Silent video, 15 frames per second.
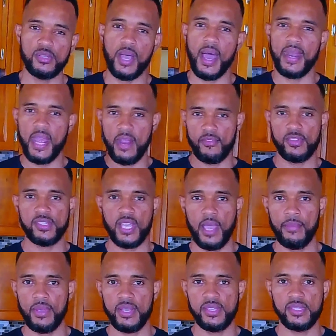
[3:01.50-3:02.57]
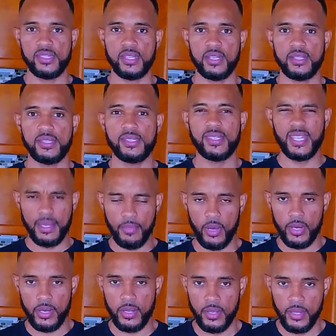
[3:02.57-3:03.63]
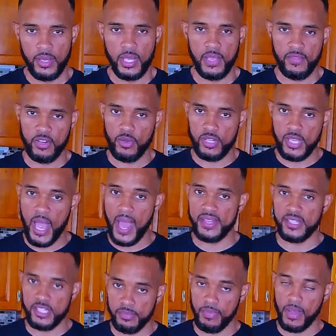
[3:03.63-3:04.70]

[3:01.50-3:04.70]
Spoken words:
to add every time is cinnamon. Even though it has its